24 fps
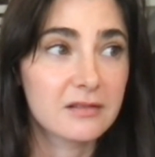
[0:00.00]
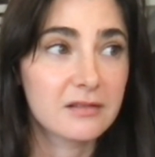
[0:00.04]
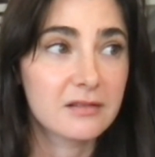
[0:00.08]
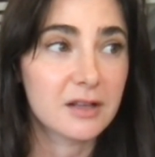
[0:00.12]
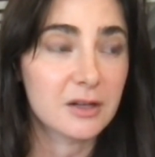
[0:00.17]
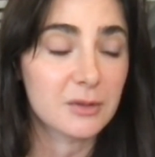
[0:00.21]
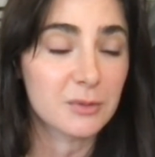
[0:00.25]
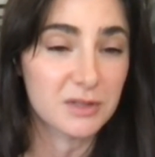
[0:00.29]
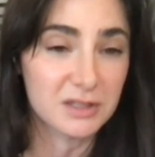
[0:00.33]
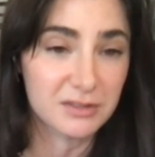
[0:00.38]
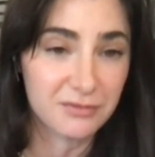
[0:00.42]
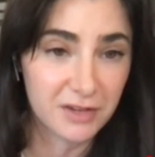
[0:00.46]

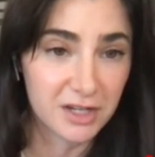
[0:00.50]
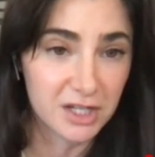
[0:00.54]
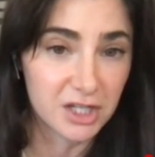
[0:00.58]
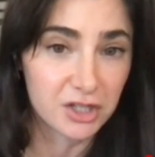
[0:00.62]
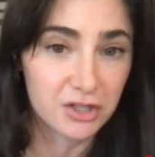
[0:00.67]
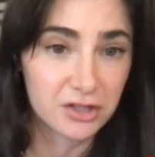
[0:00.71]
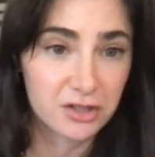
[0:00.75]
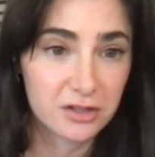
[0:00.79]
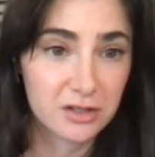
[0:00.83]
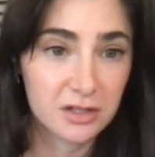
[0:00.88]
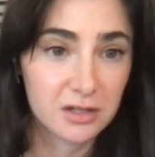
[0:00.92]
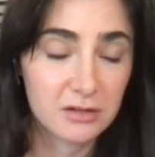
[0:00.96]
it was
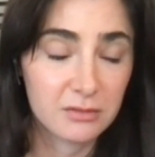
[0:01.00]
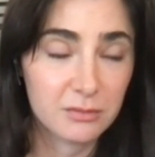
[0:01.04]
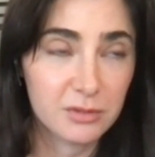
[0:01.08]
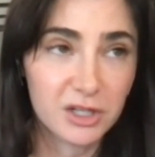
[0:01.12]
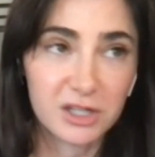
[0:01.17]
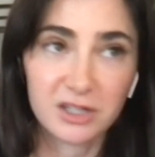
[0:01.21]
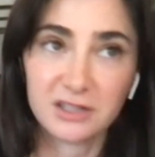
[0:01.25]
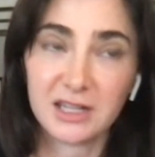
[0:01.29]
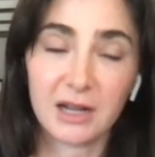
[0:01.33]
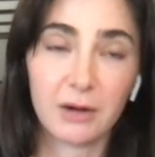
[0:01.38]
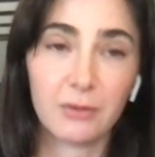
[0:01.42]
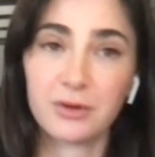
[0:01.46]
finished
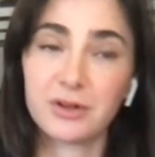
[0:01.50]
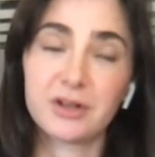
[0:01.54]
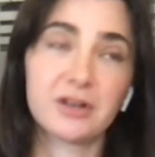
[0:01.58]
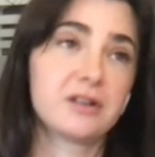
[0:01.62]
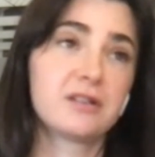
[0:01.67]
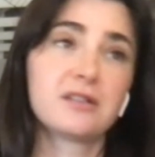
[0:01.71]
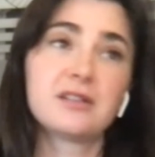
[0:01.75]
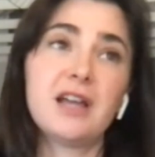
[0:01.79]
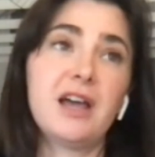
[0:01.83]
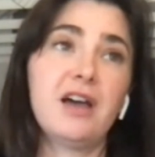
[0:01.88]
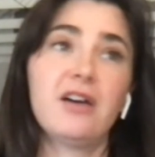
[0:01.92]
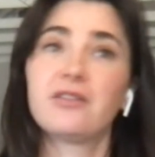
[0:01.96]
because I
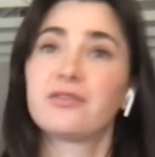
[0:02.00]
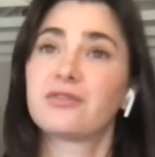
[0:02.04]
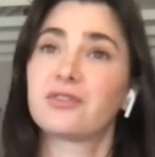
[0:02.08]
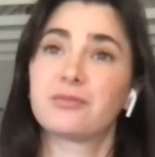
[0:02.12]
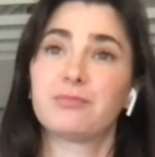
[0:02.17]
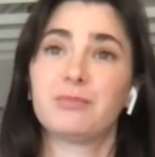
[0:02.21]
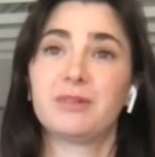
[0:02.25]
wouldn't have